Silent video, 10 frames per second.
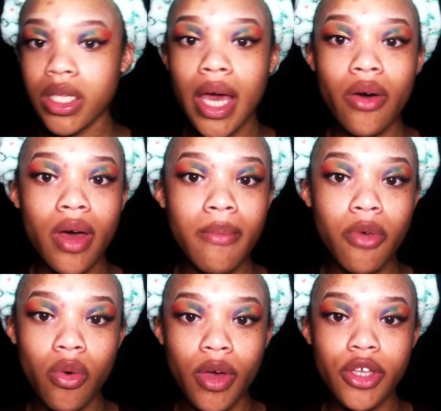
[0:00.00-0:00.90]
Now I'm
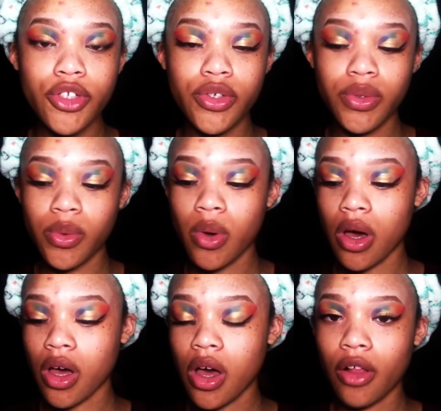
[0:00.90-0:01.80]
going to
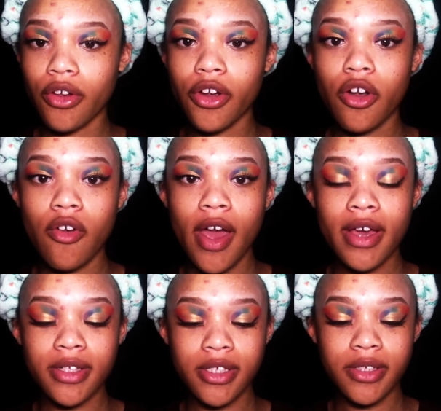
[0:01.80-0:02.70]
color
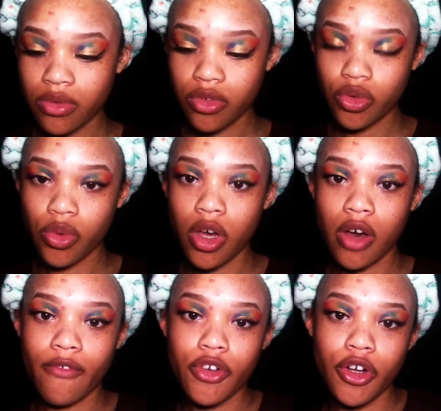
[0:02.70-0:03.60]
correct to
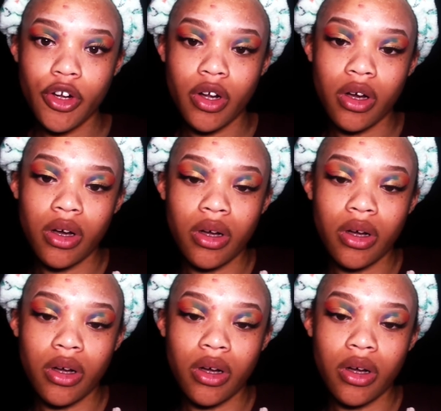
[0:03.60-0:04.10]
cover